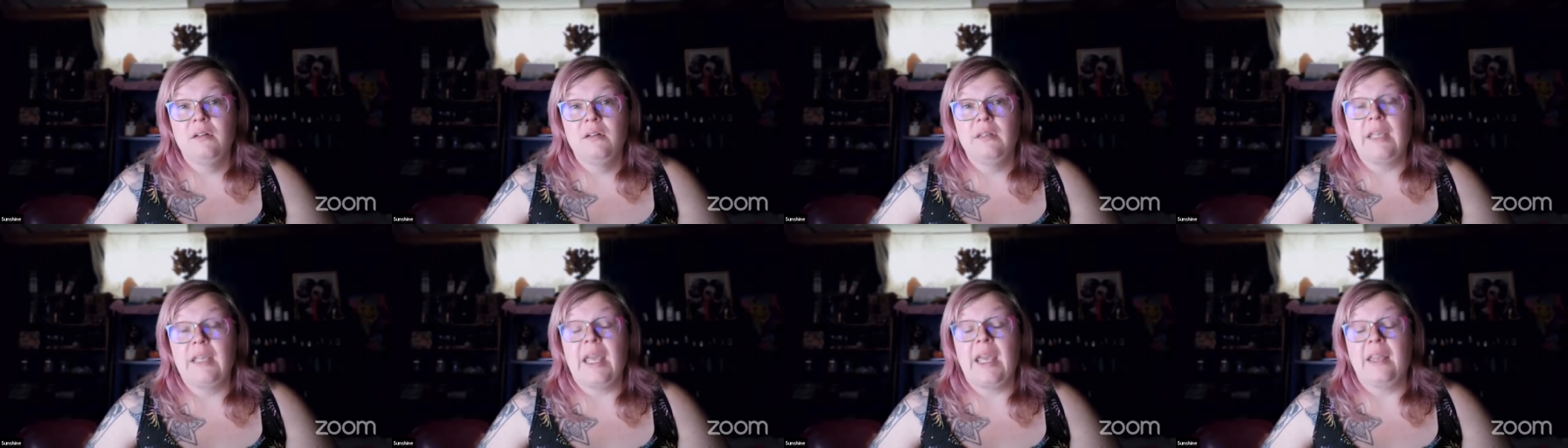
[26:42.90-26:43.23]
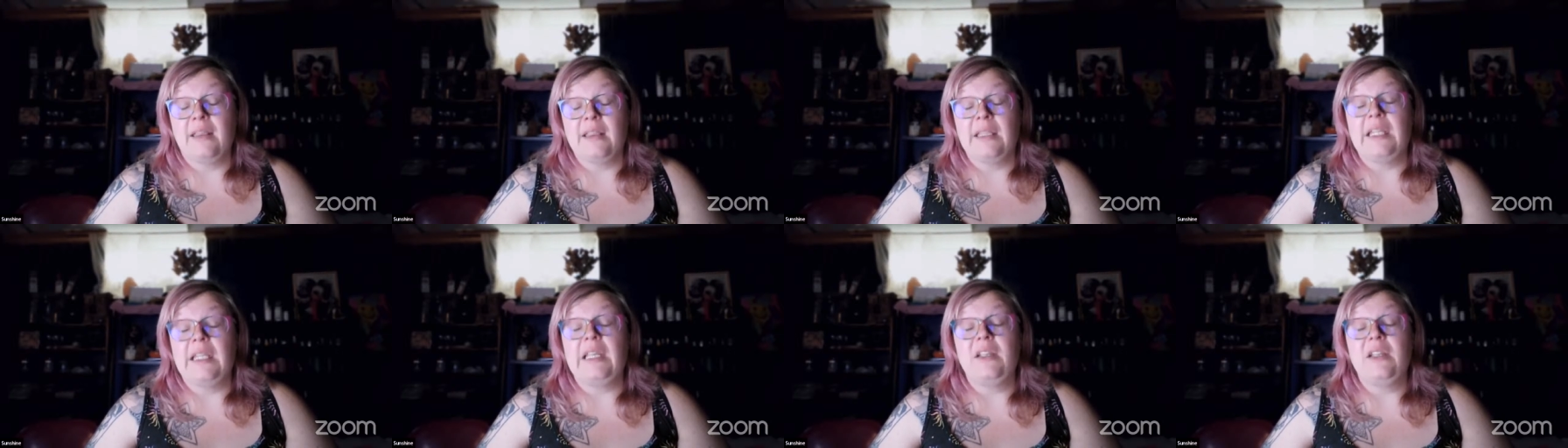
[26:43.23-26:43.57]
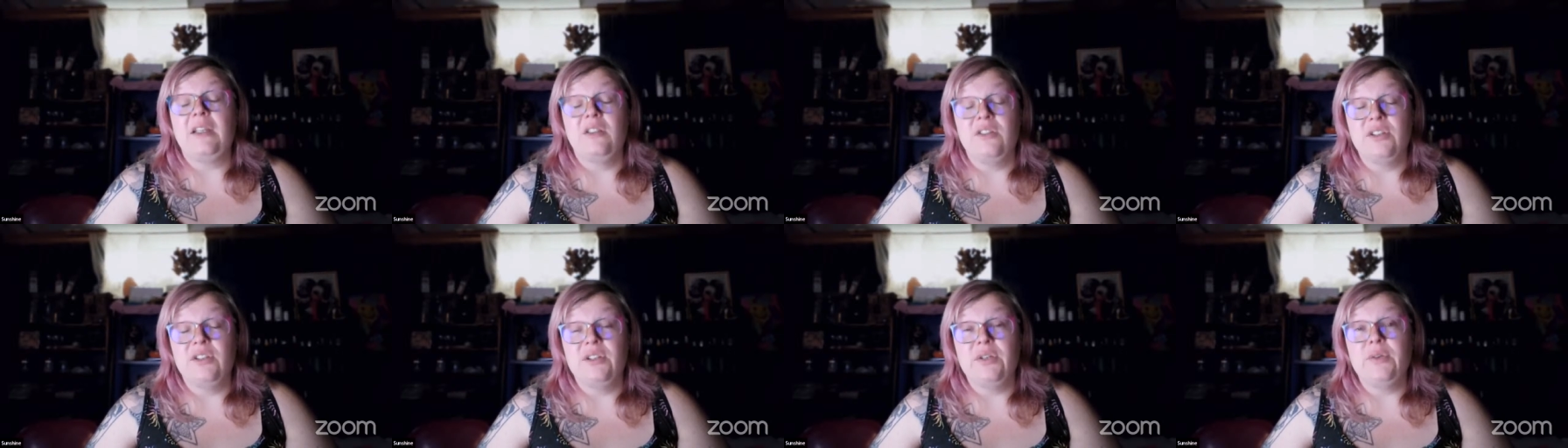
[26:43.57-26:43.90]
can
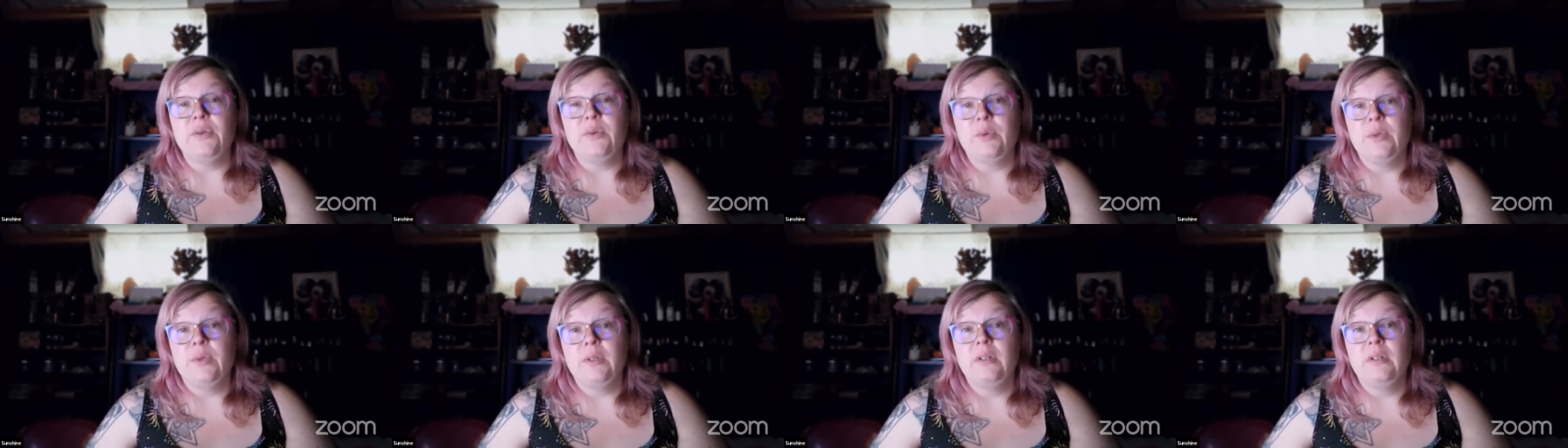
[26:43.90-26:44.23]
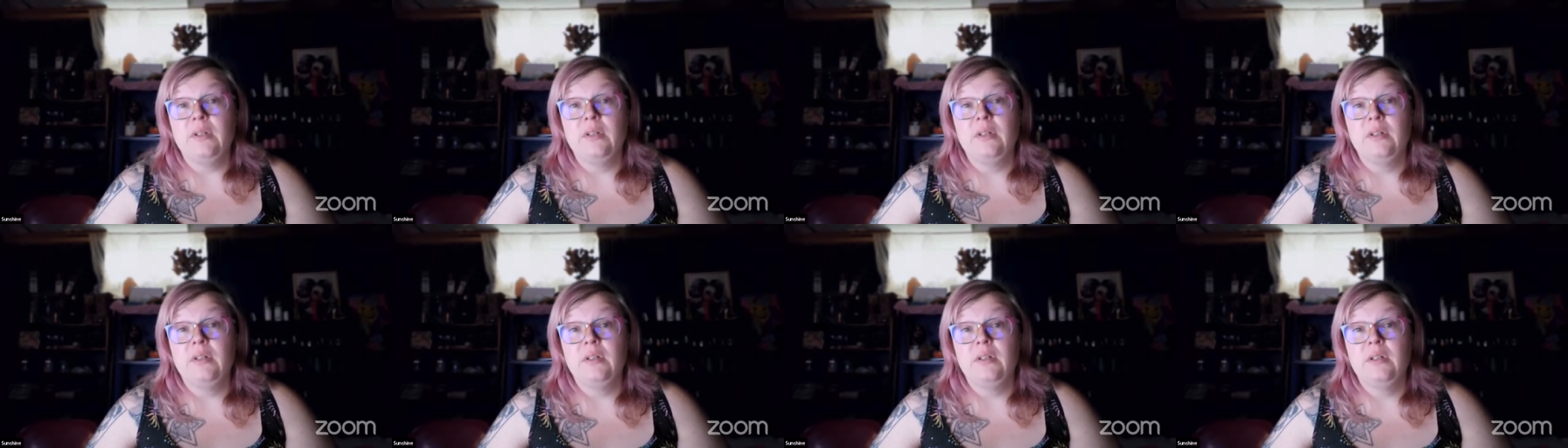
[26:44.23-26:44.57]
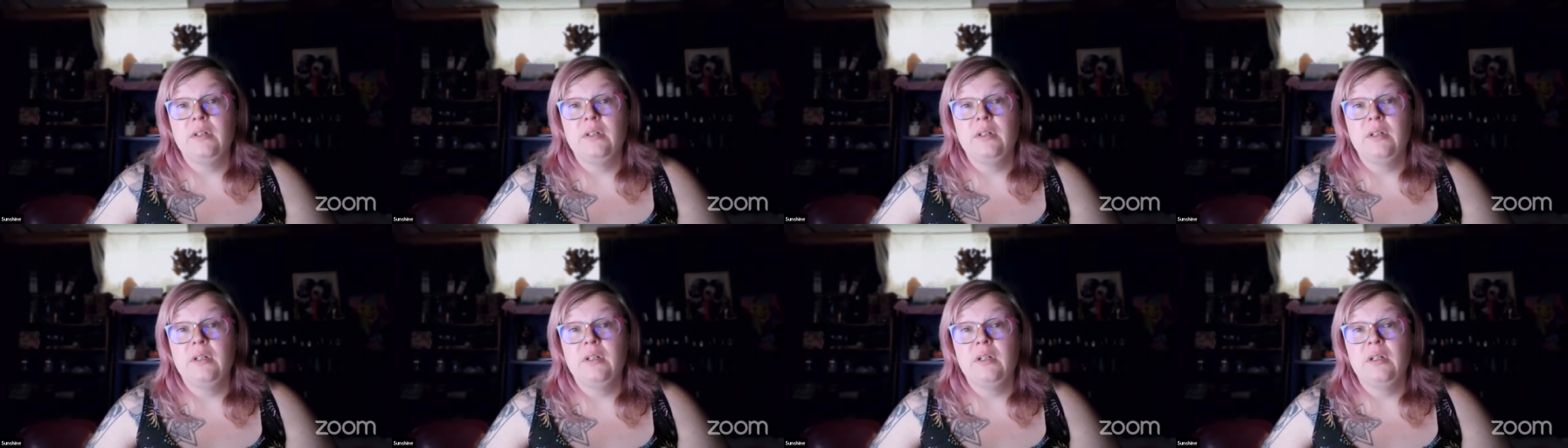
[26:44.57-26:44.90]
lead you
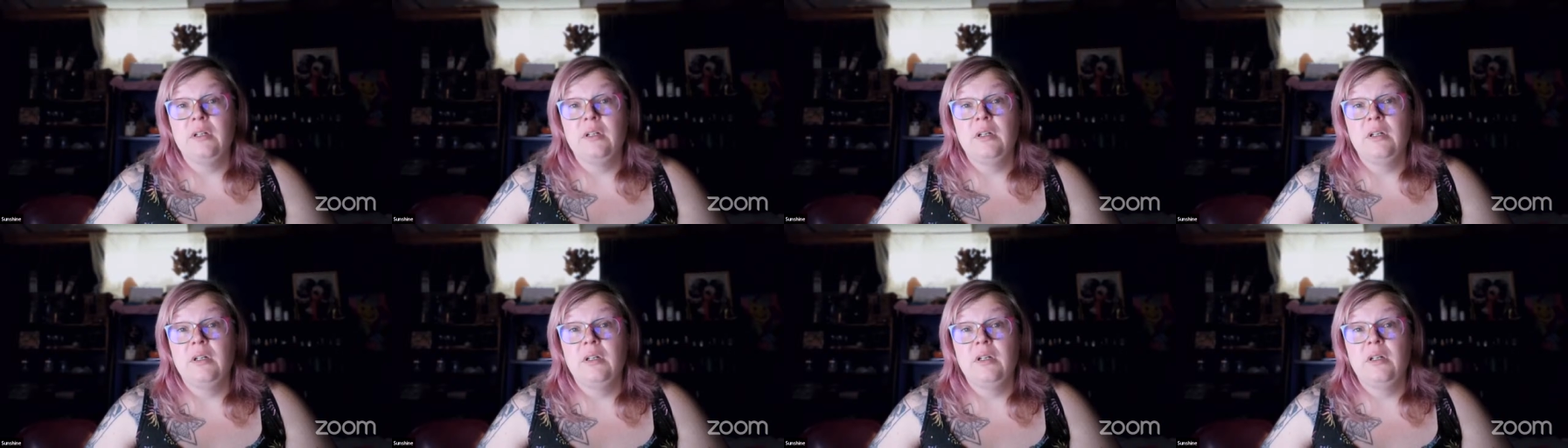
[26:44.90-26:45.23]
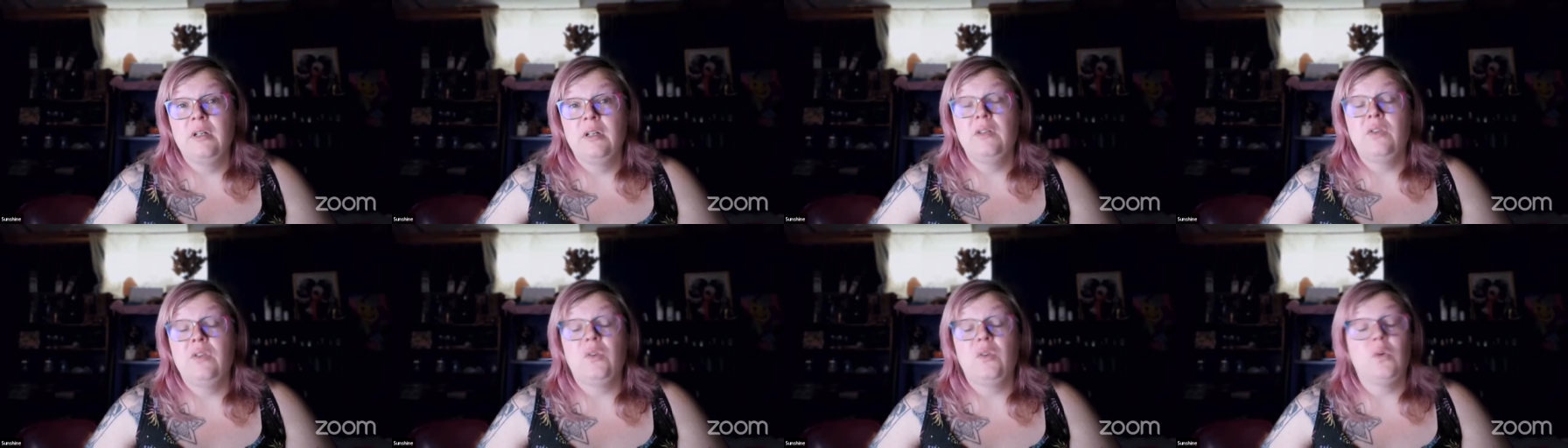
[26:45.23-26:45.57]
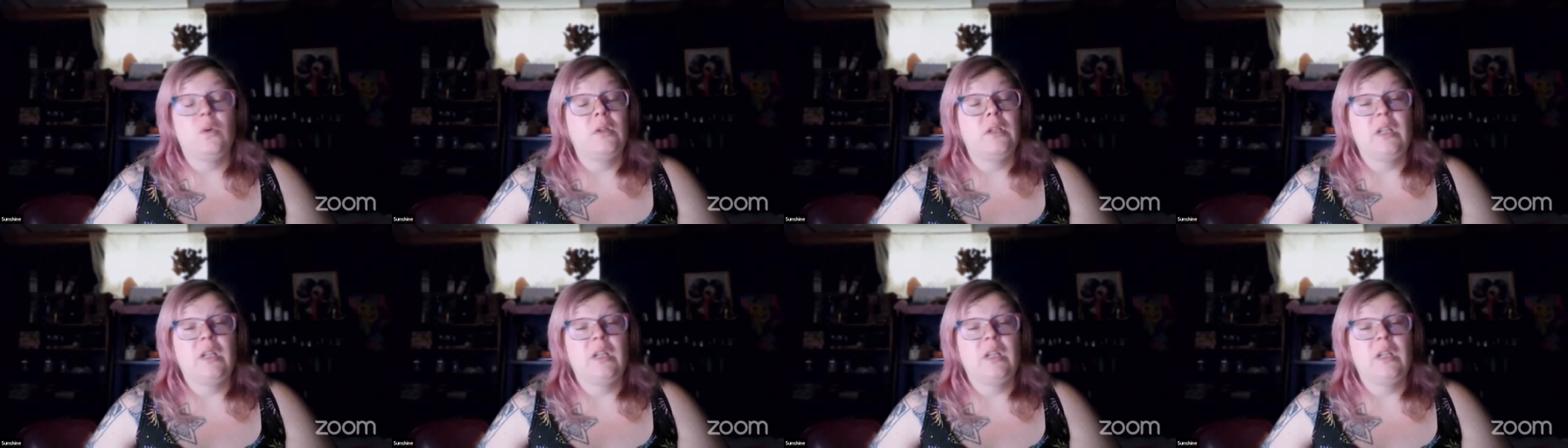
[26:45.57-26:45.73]
to